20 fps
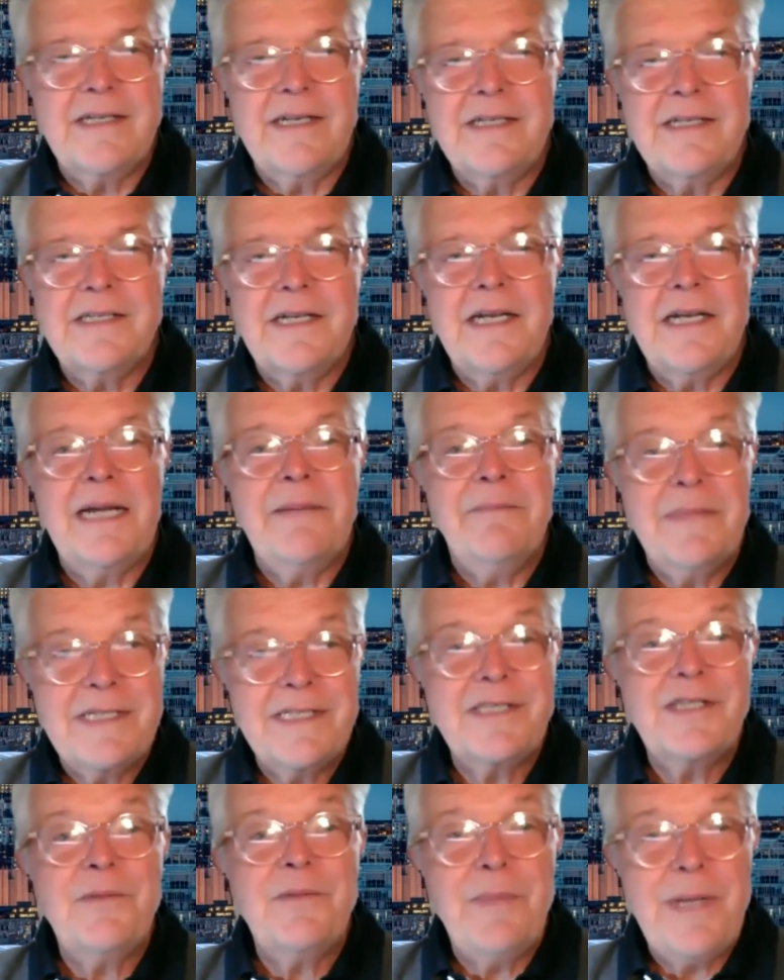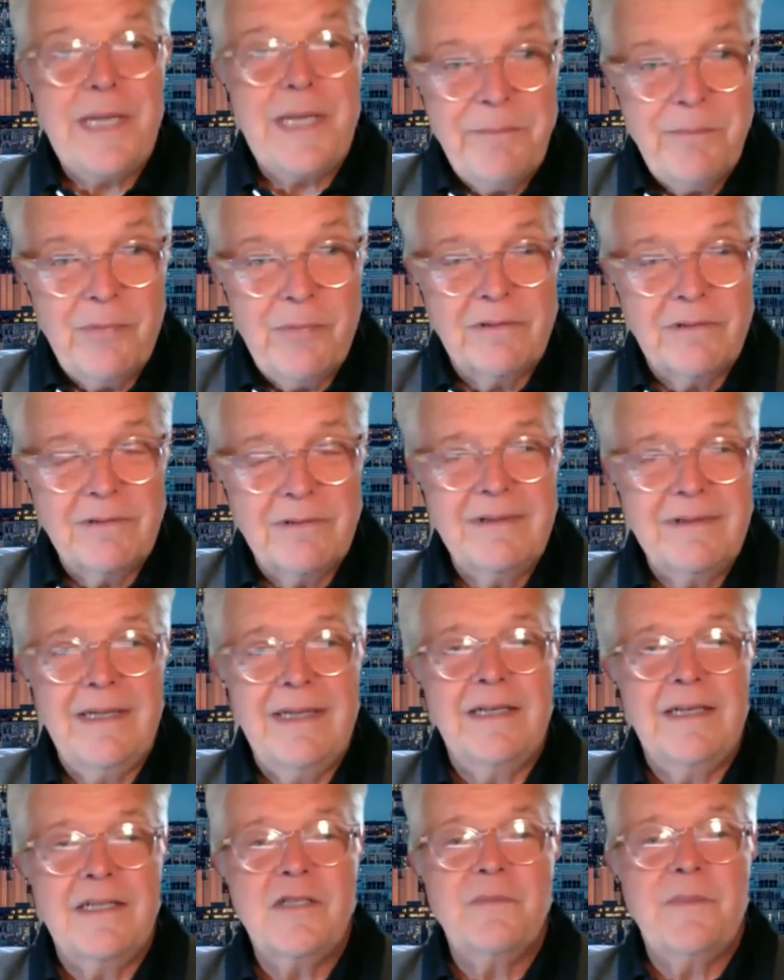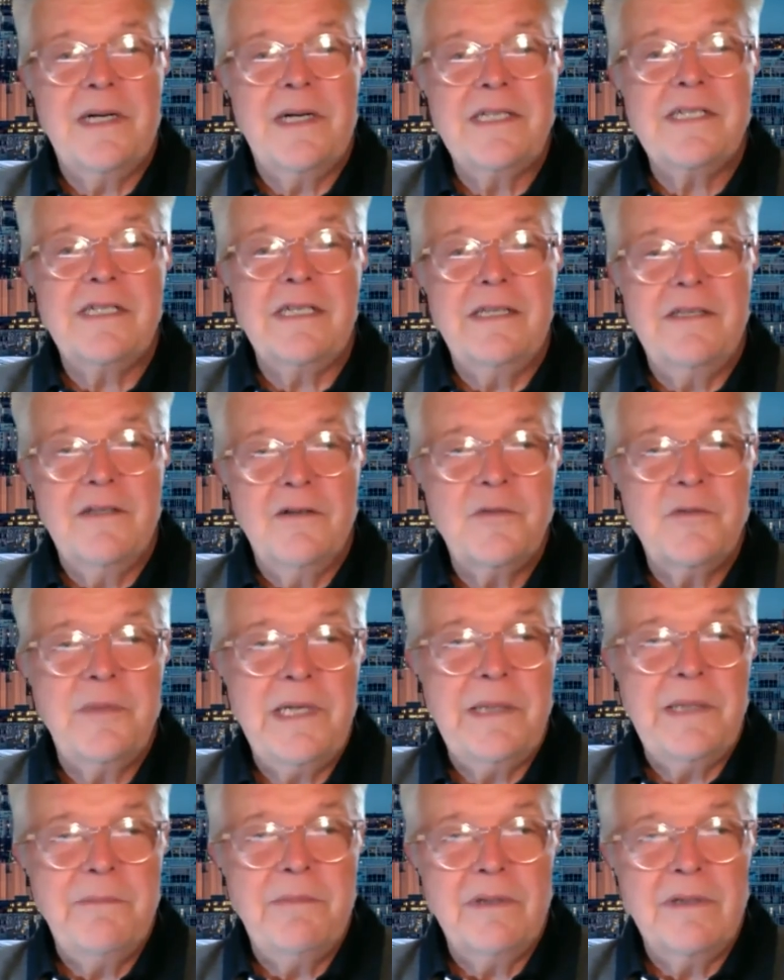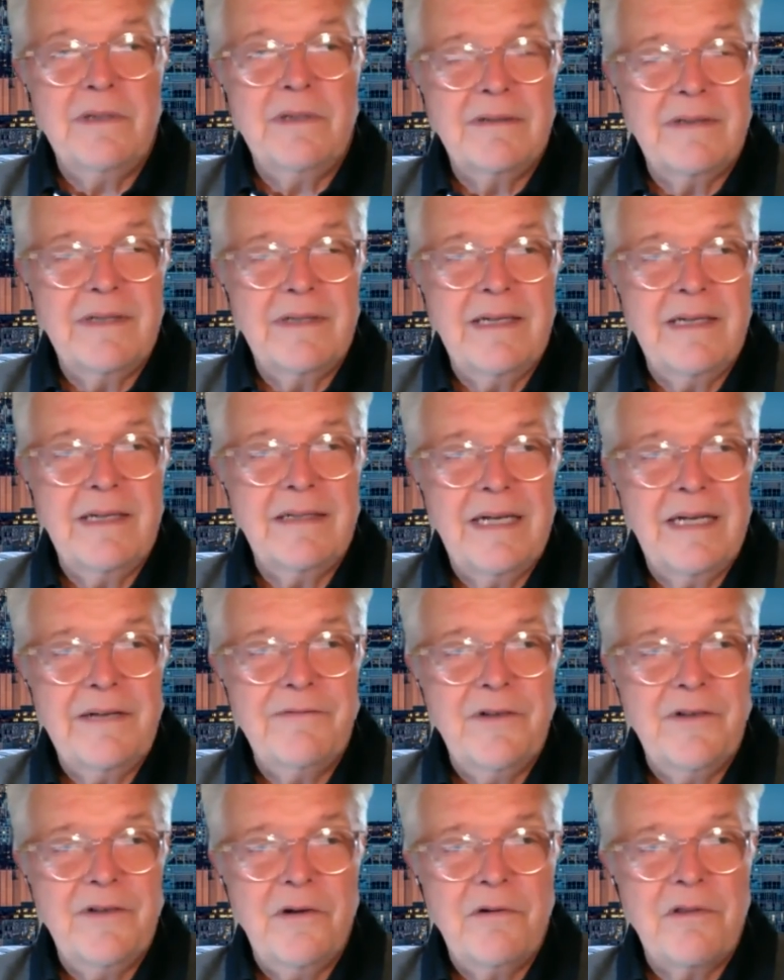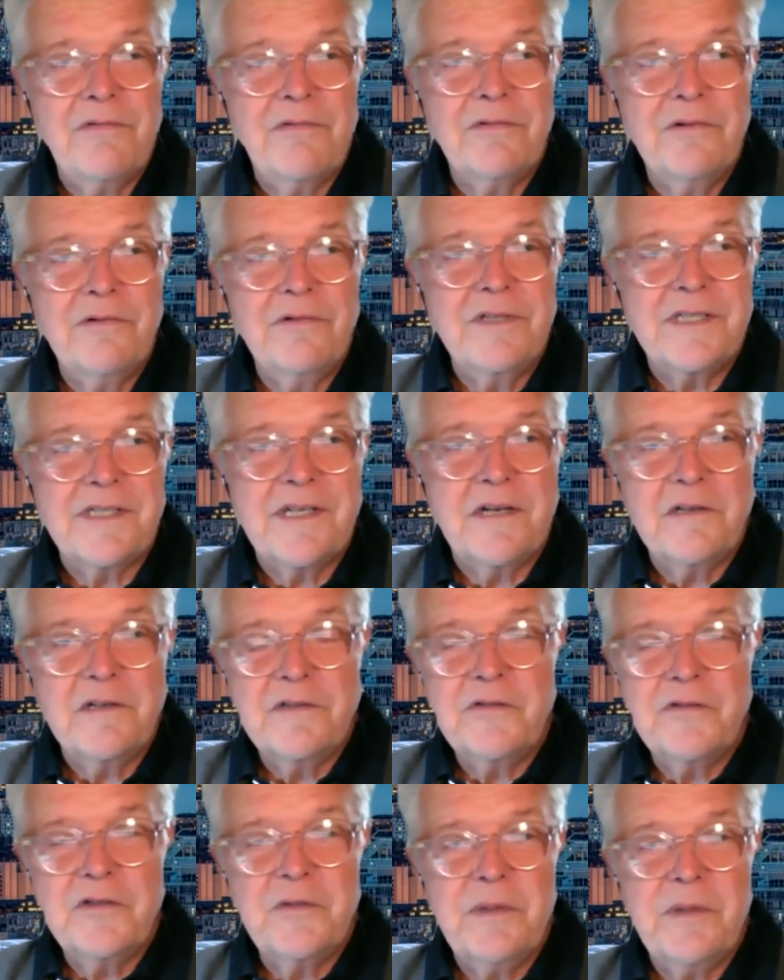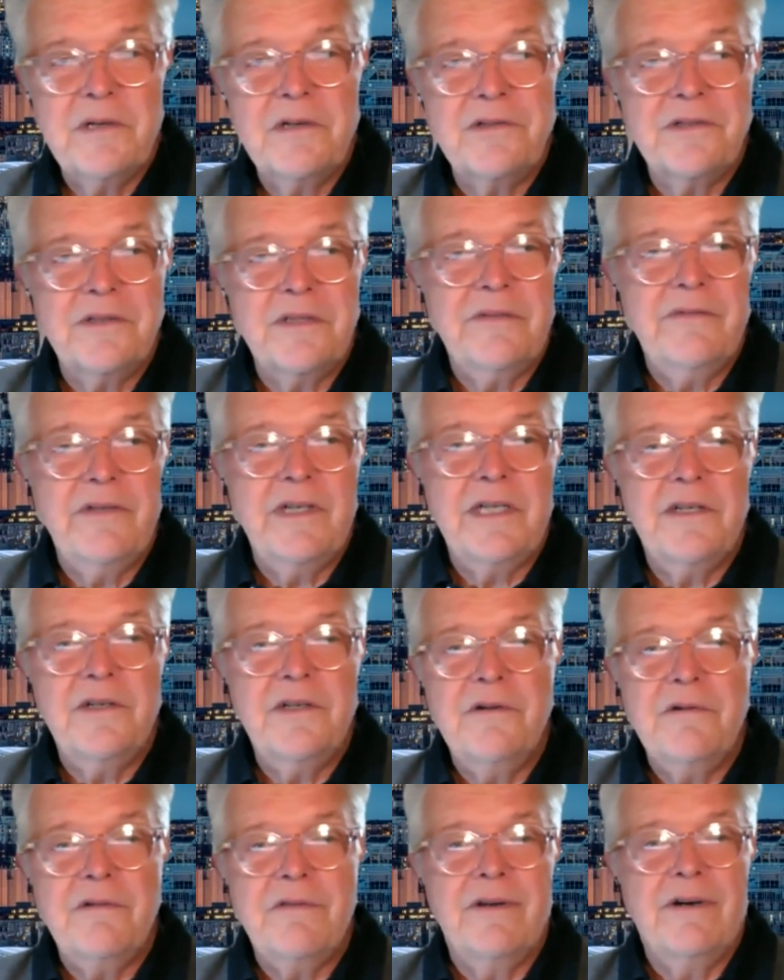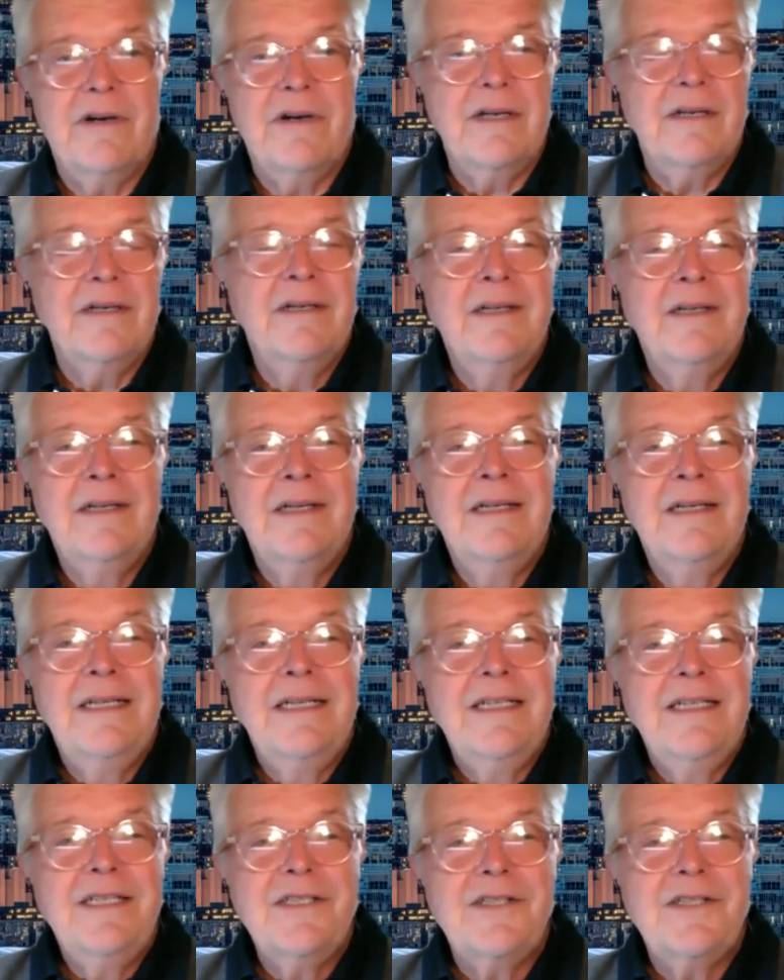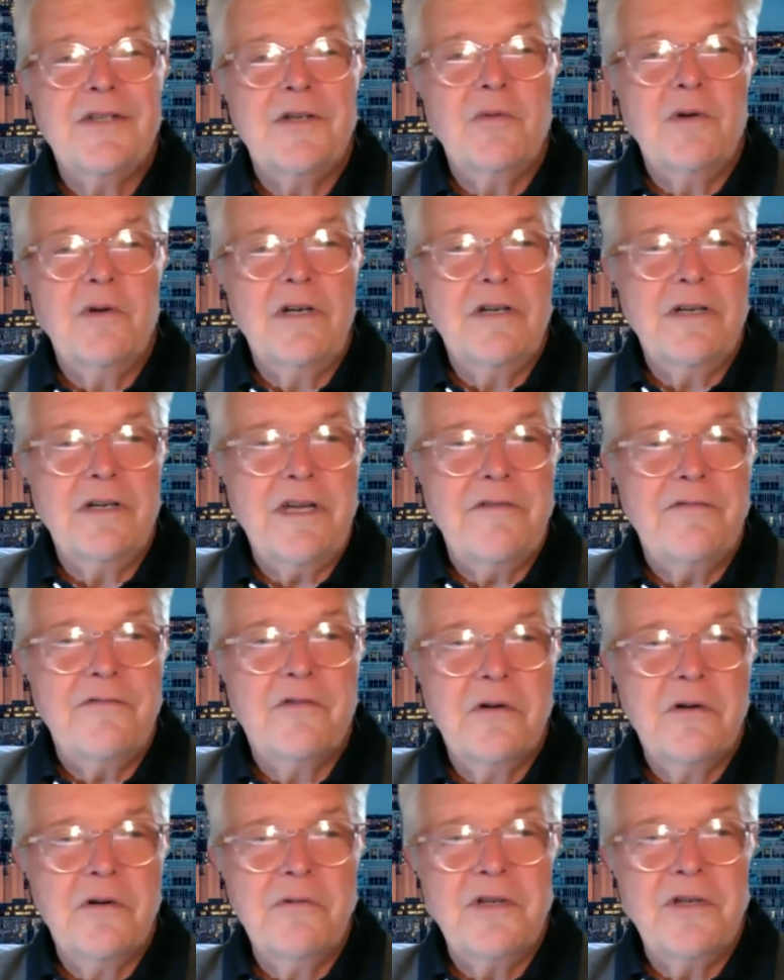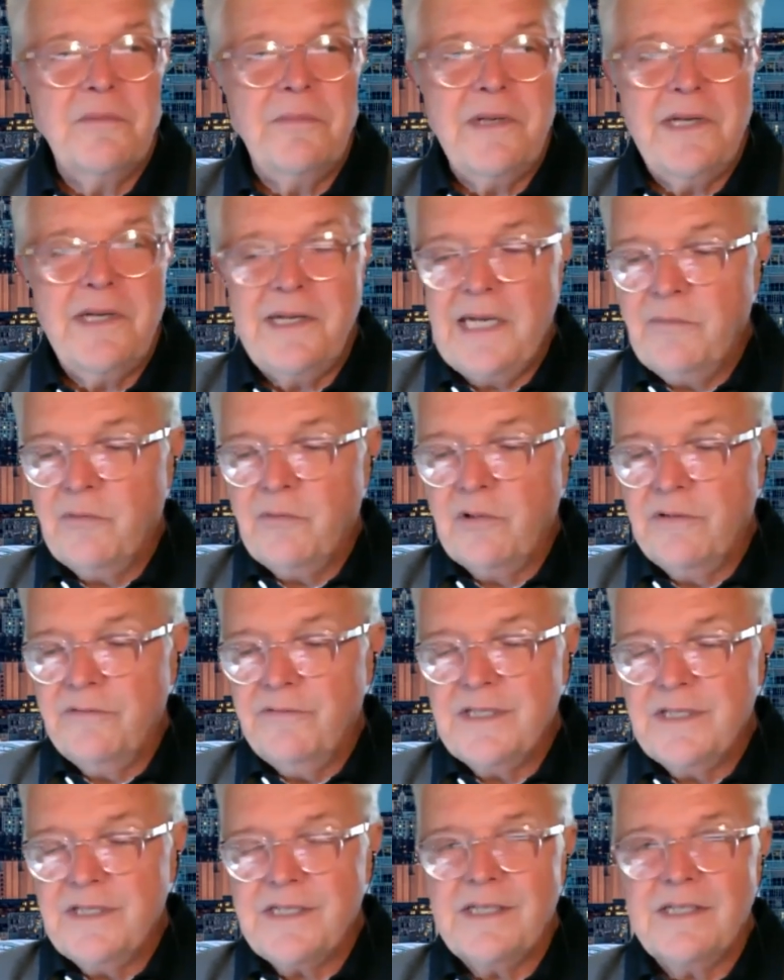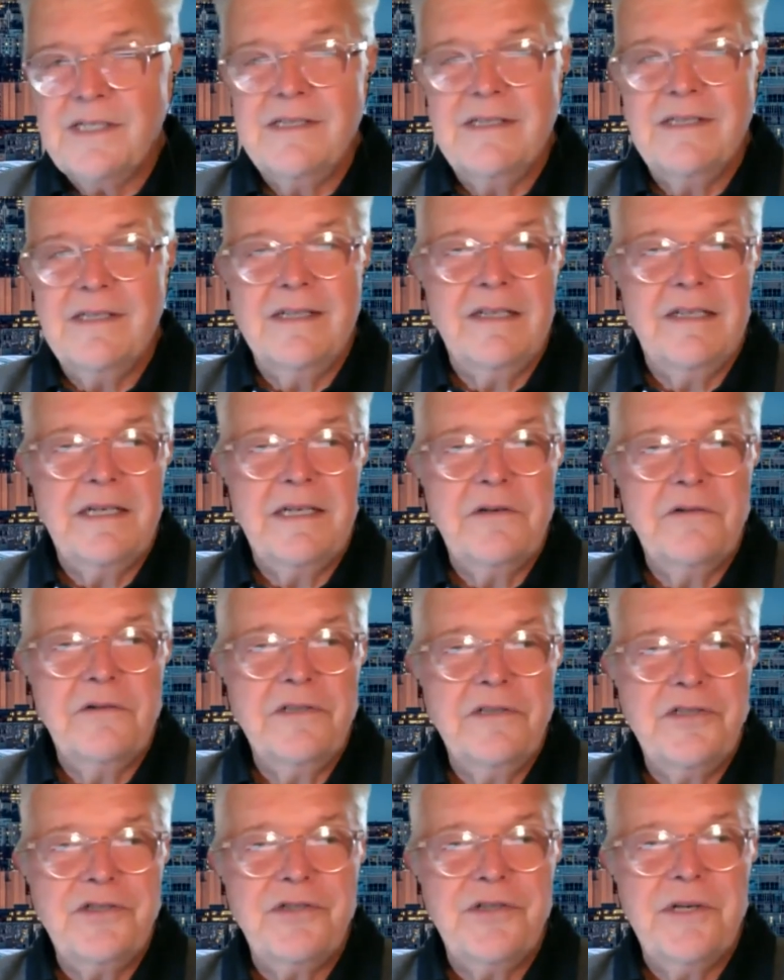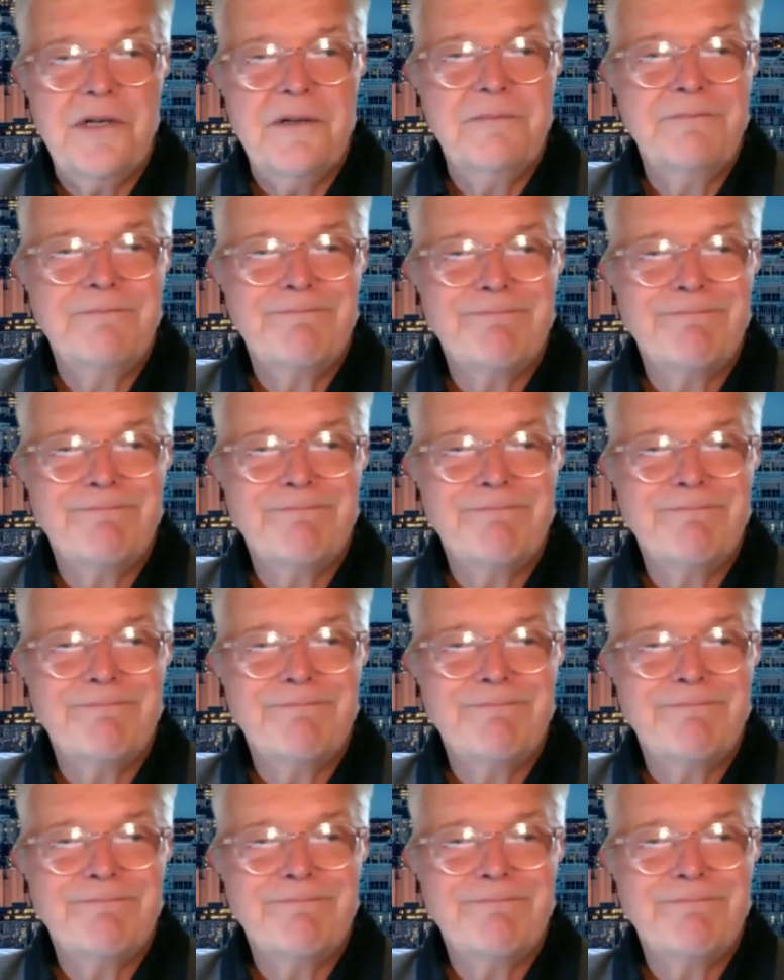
I say, I miss the people, and especially those people that I've known through the Centers for Spiritual Living and New Thought. So we're looking forward to being able to visit later this year.